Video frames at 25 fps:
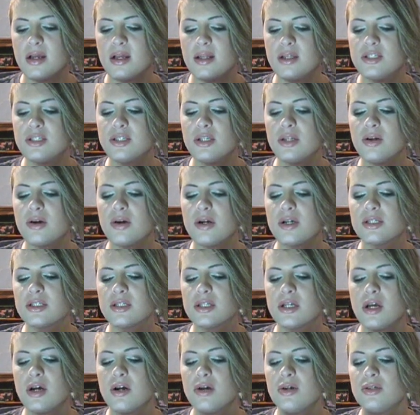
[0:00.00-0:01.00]
Dolores
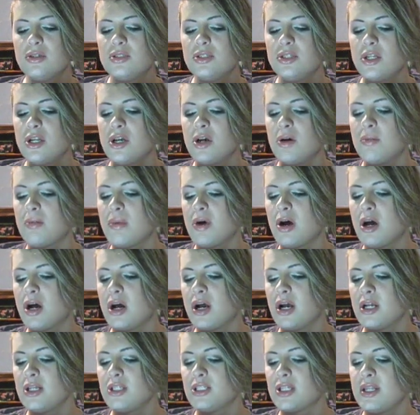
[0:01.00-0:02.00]
goes, you know,
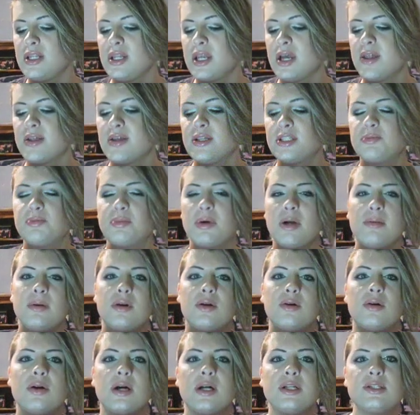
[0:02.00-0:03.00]
Marge and the others probably
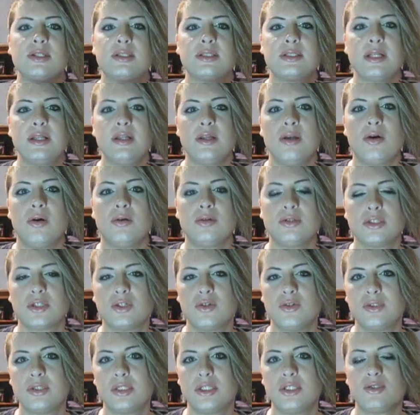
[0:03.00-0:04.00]
don't understand the old
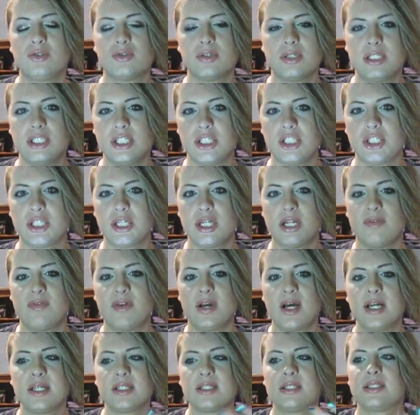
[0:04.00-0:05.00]
school tradition of
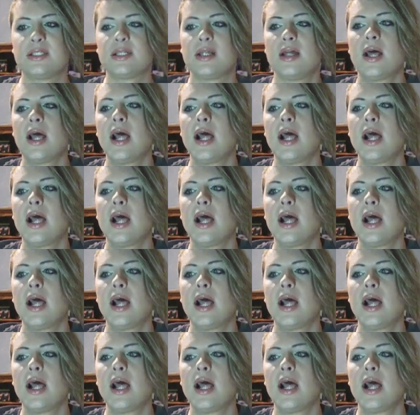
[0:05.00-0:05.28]
us